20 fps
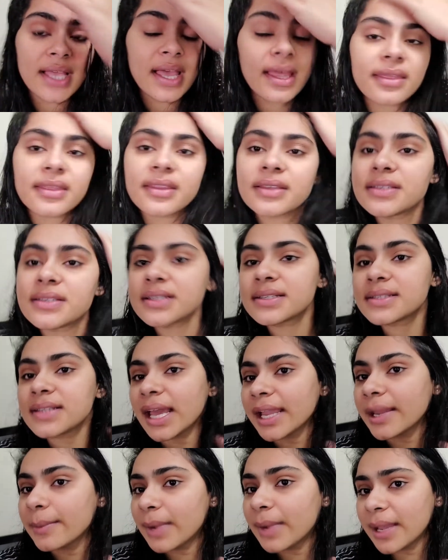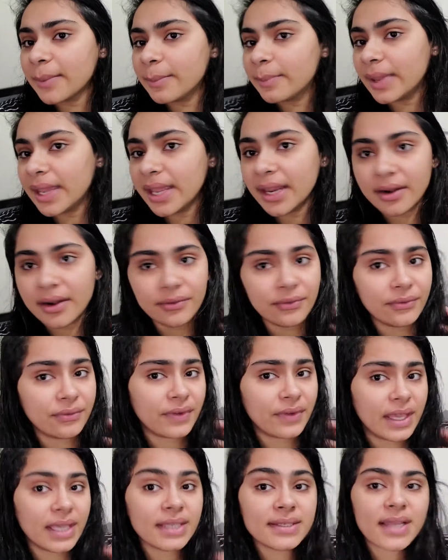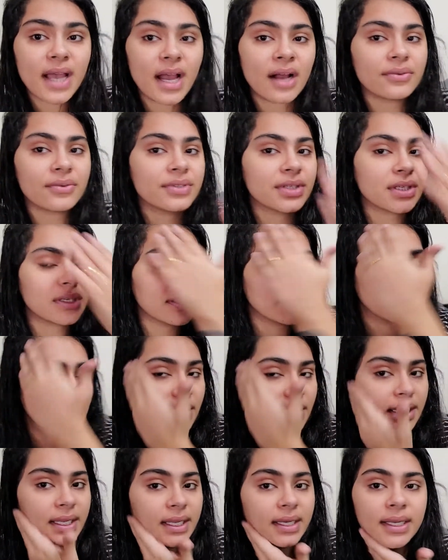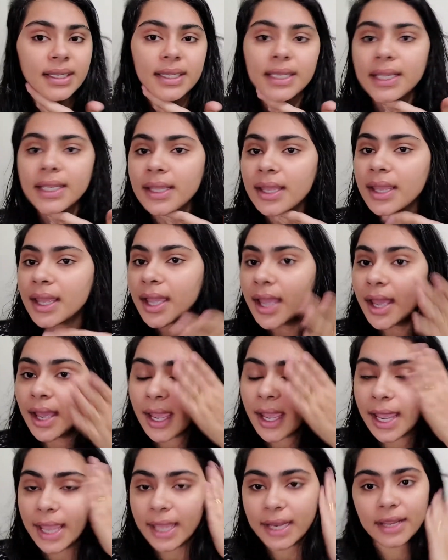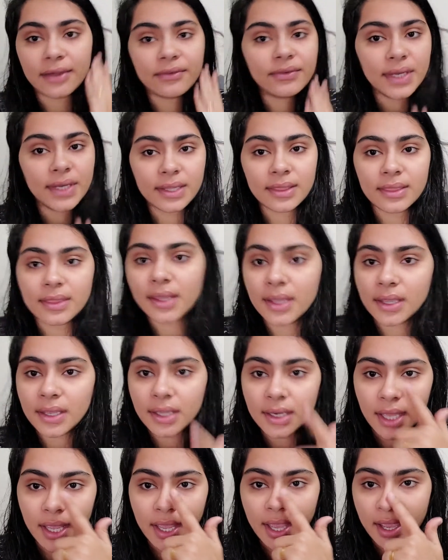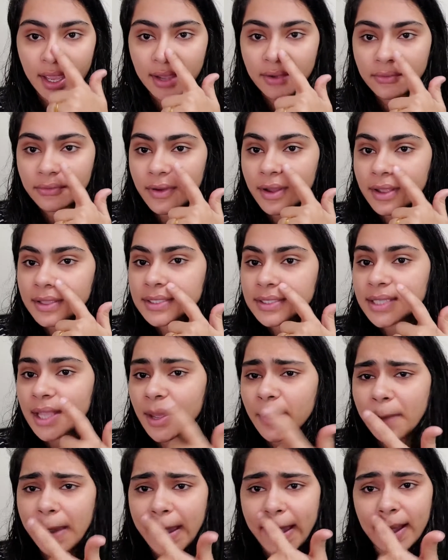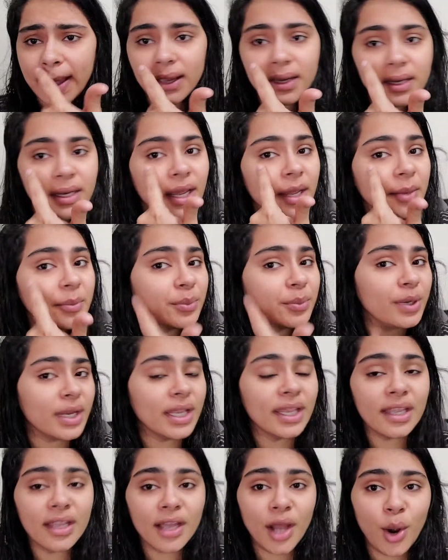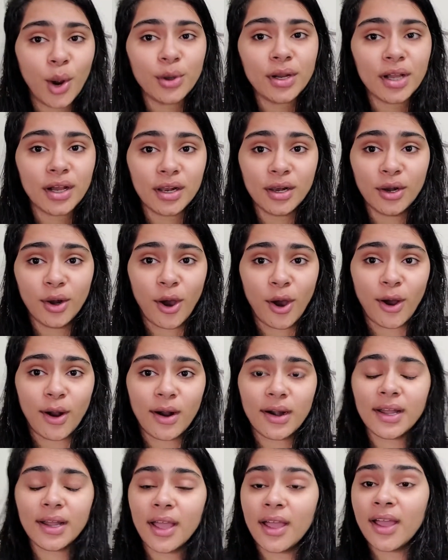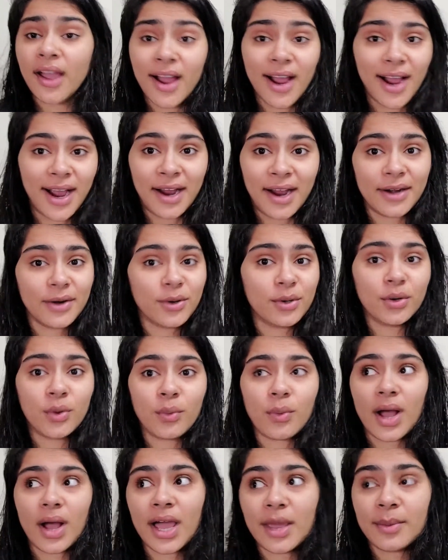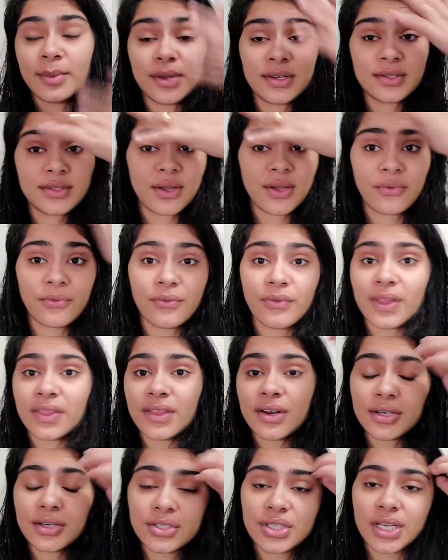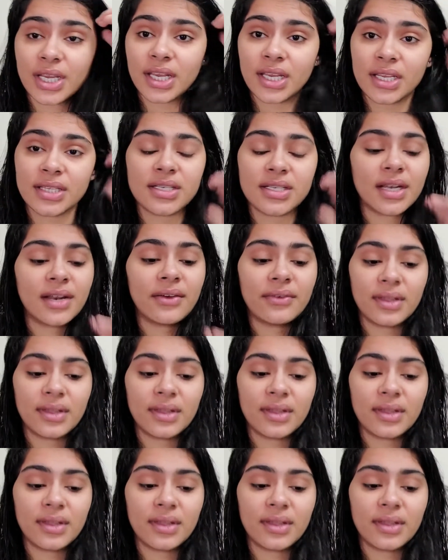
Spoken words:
and this is like my bare face after cleaning and everything. And I have some acne. I'm breaking out a lot. I don't know why, because of weather change and